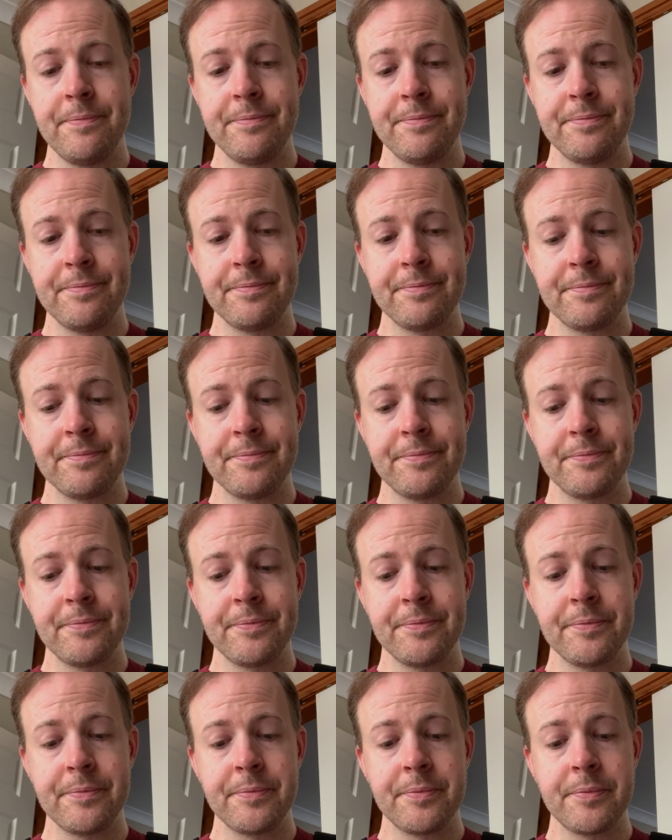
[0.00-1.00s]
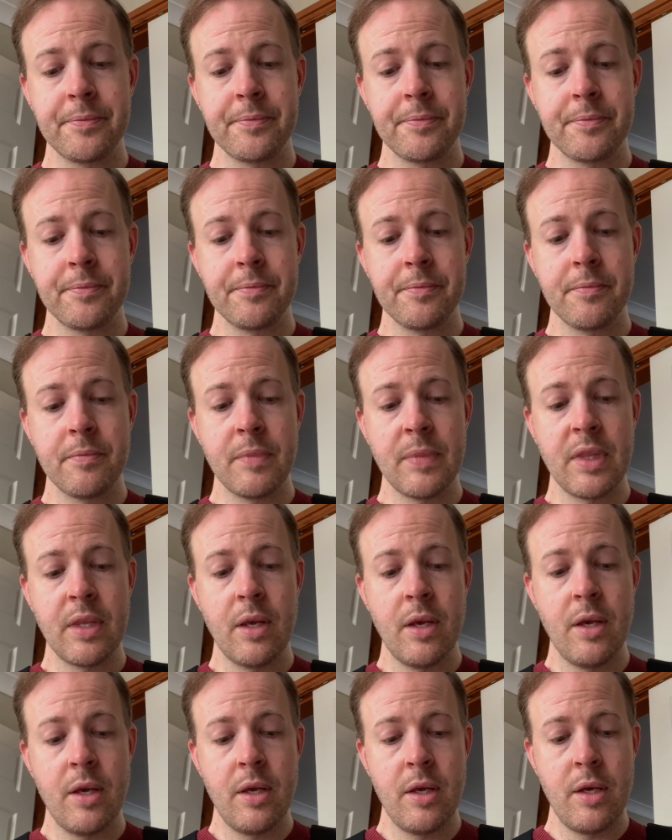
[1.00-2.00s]

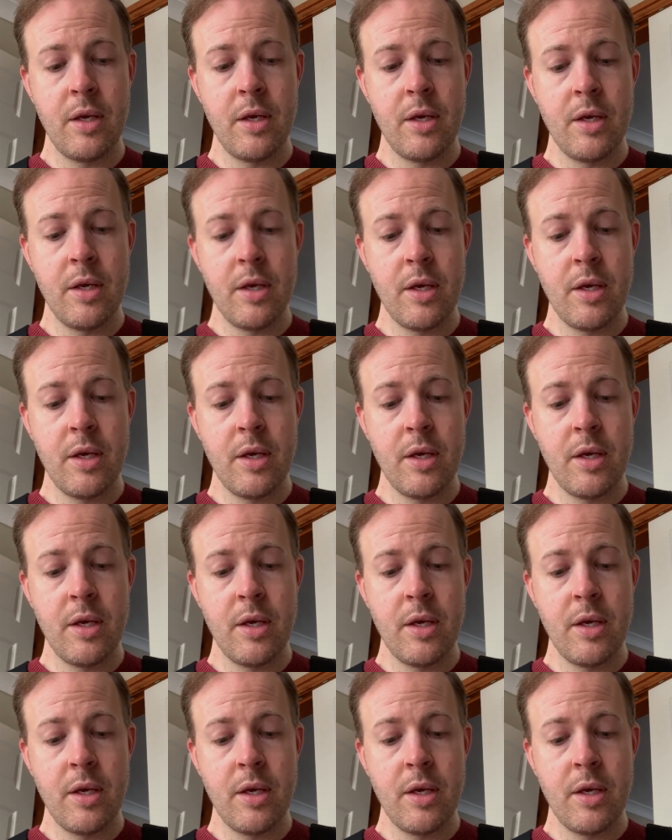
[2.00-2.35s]
Nothing is said.